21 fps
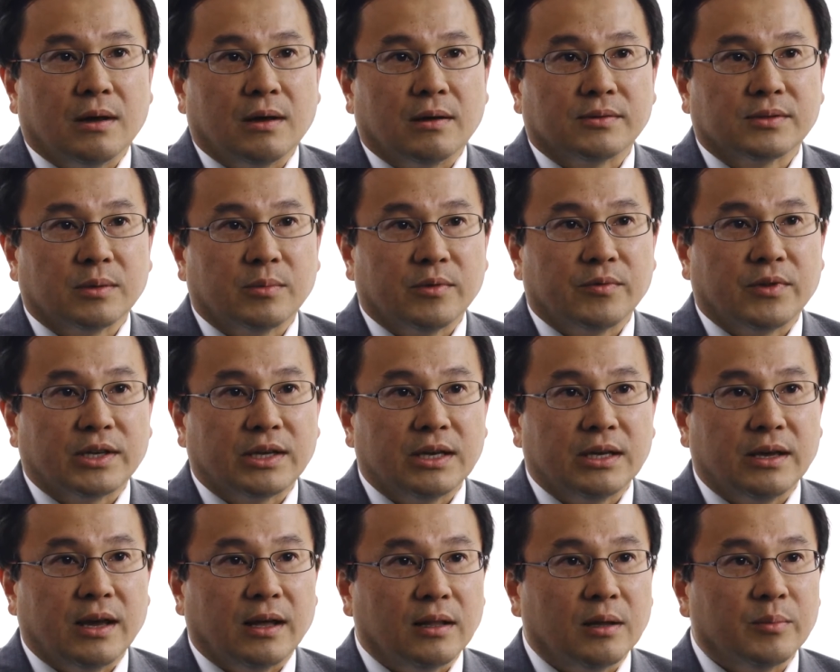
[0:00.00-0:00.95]
Some of the
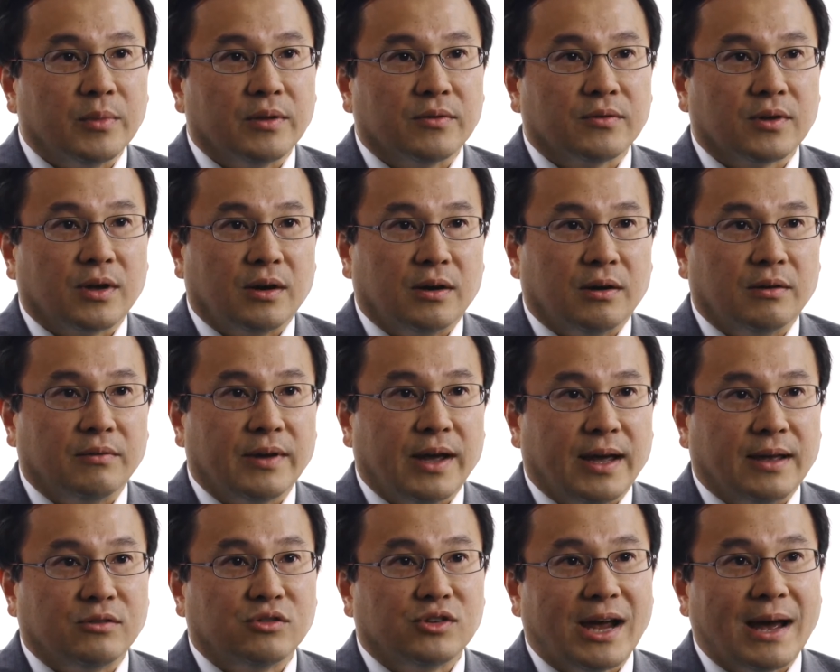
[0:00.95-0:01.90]
key elements of
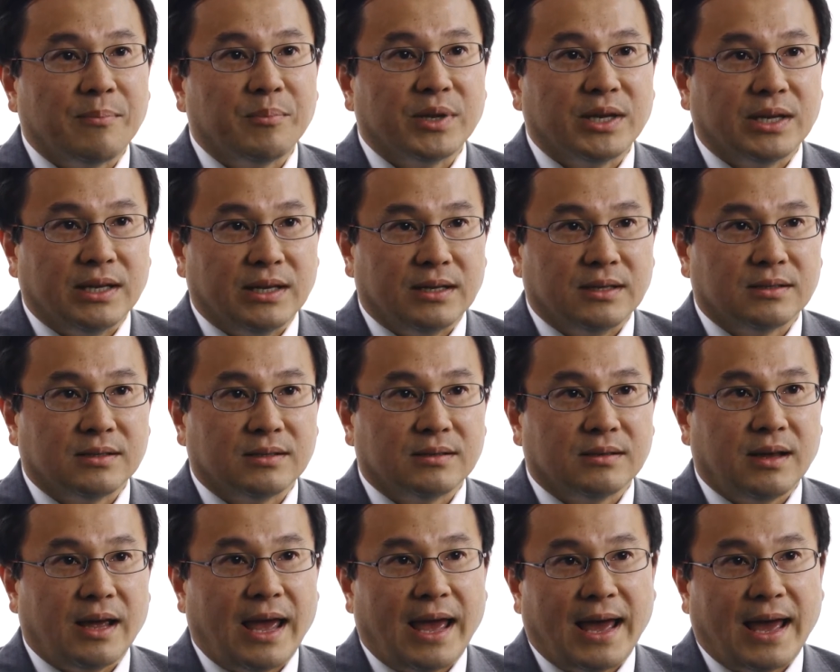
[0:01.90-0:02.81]
a Japanese